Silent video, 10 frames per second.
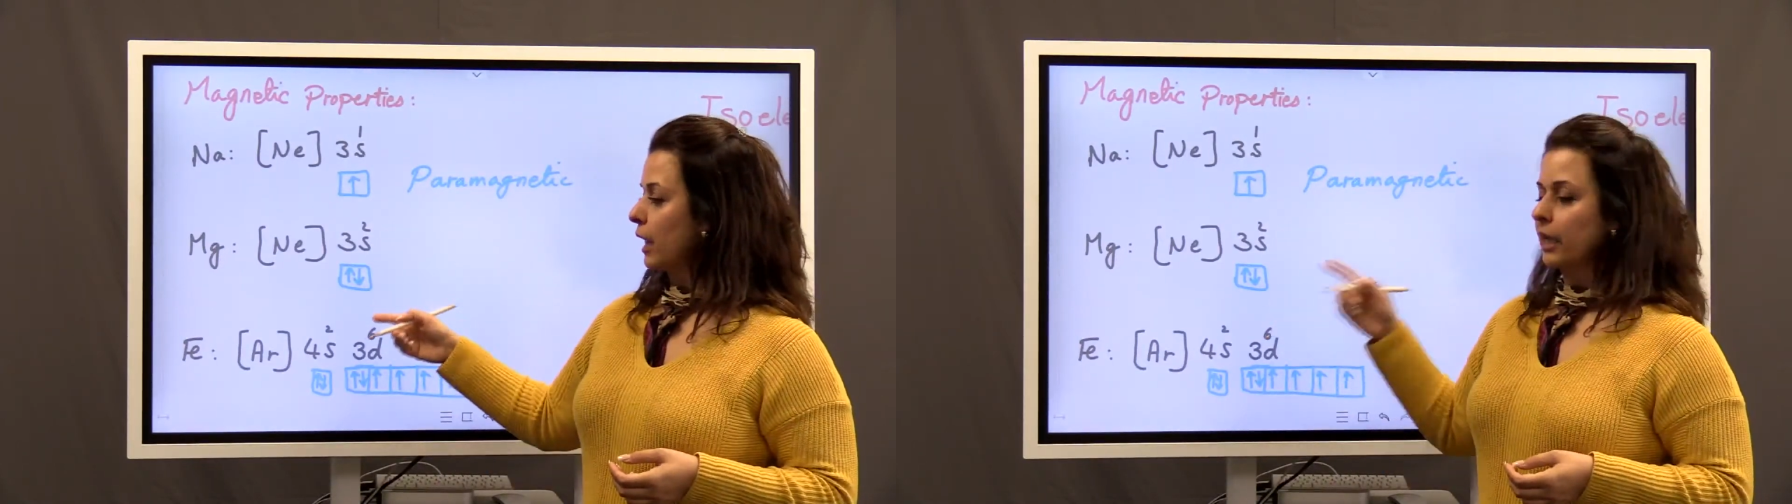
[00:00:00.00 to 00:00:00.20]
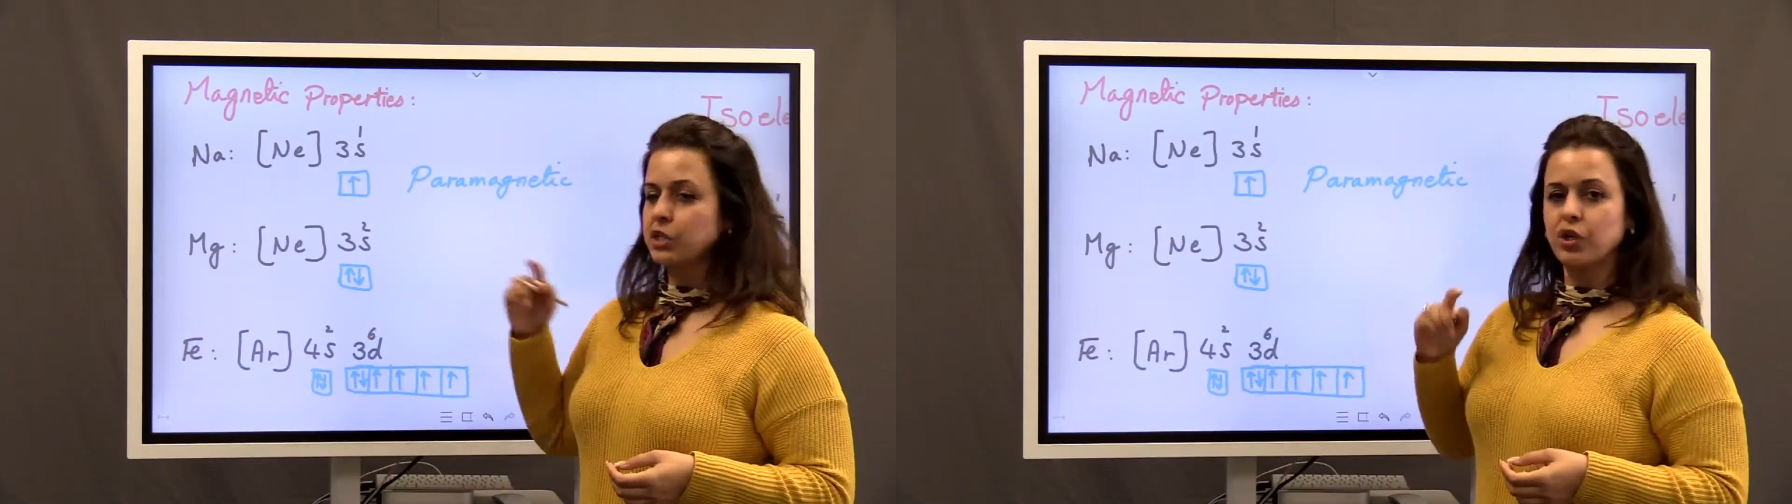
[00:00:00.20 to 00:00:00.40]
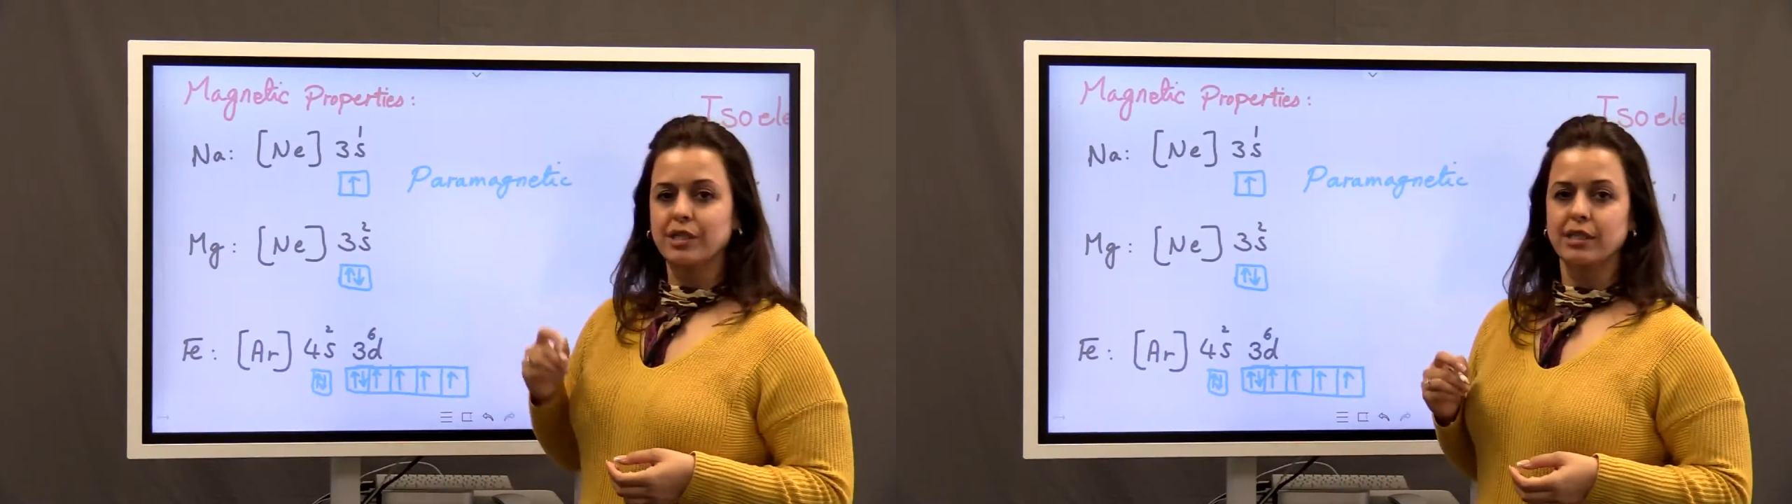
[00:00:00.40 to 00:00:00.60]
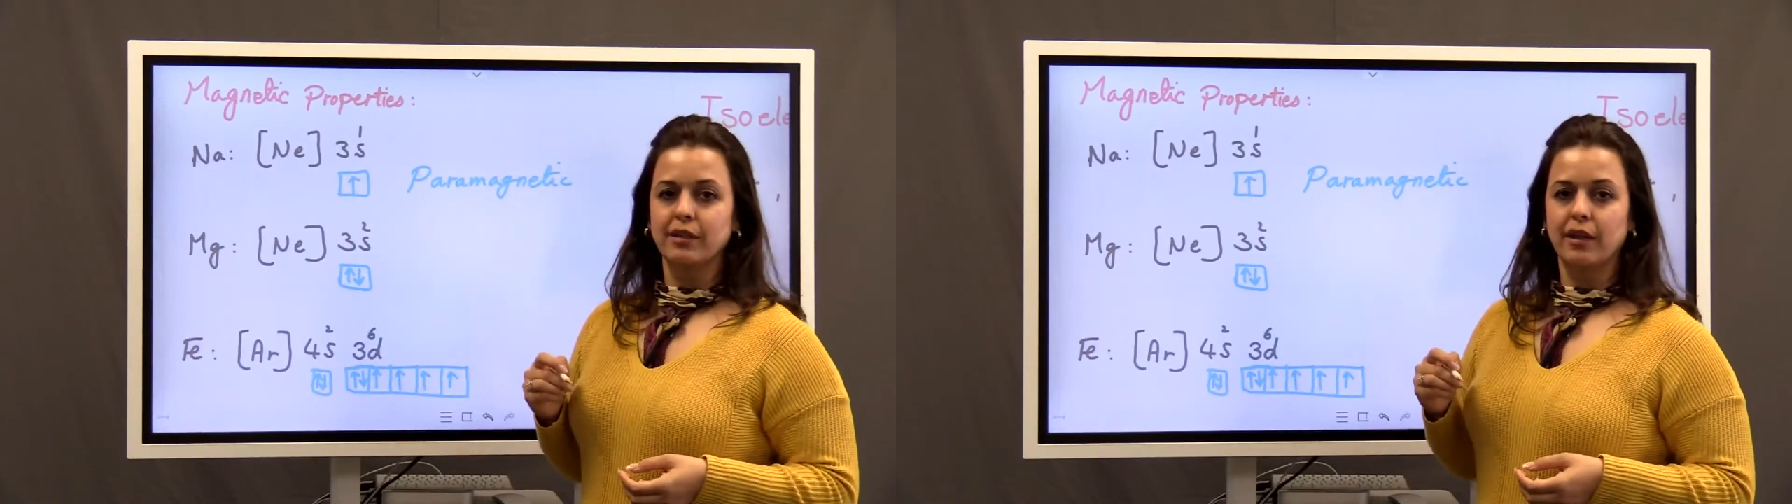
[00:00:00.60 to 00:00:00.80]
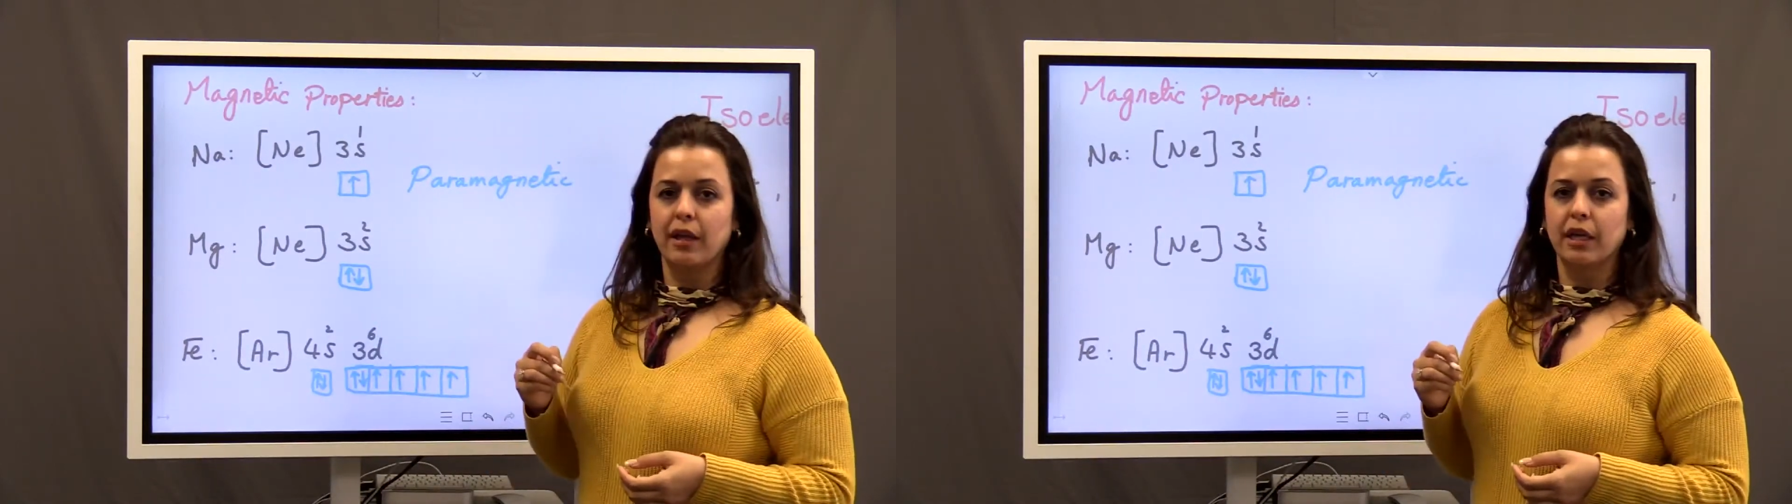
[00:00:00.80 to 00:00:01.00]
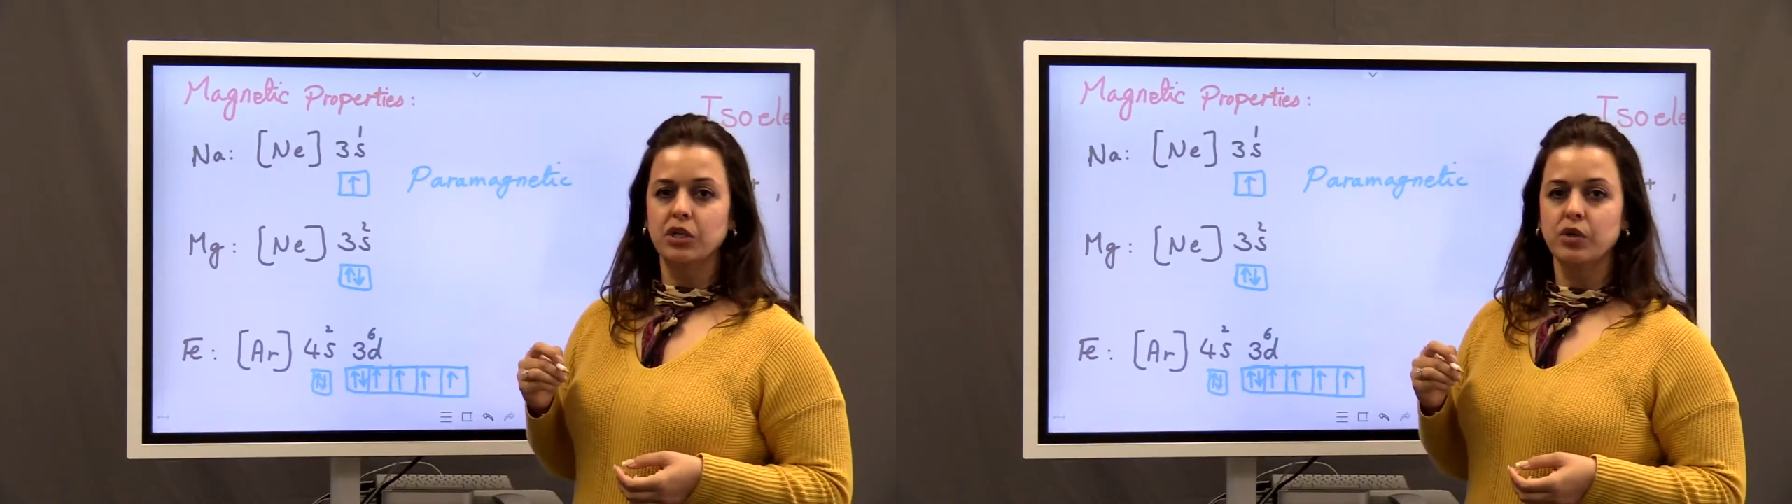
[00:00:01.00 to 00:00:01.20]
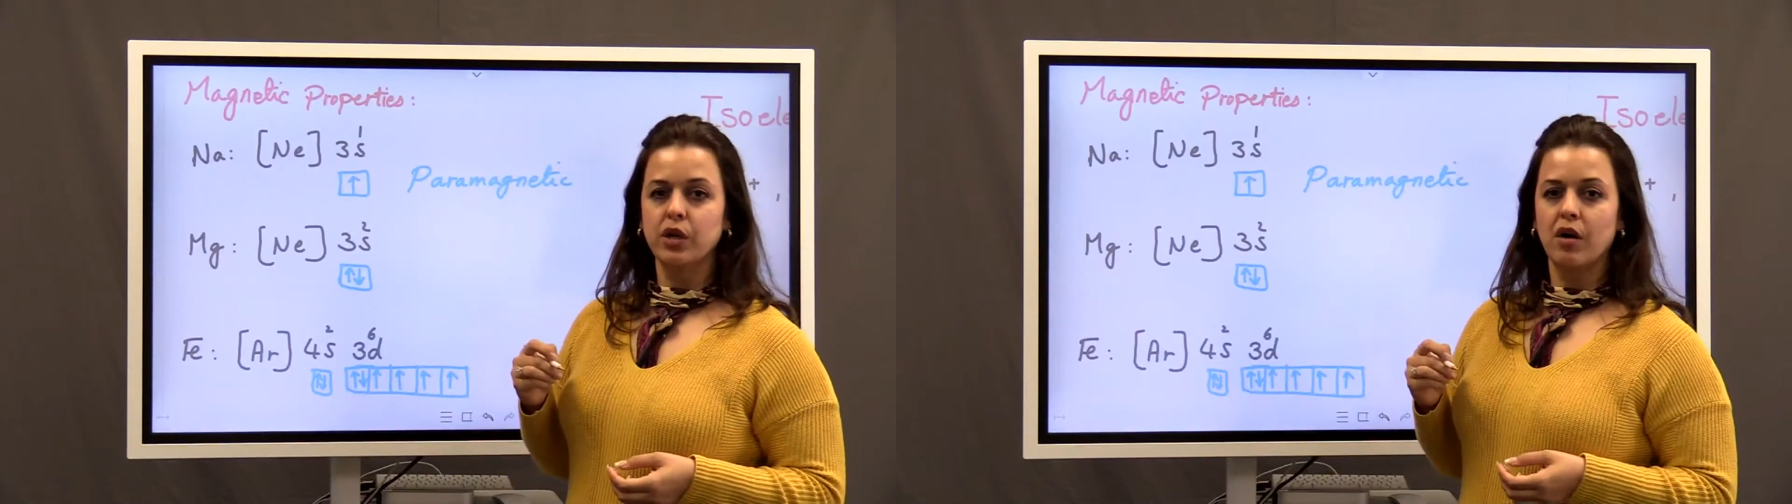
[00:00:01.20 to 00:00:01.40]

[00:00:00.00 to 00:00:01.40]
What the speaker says: electrons in the electron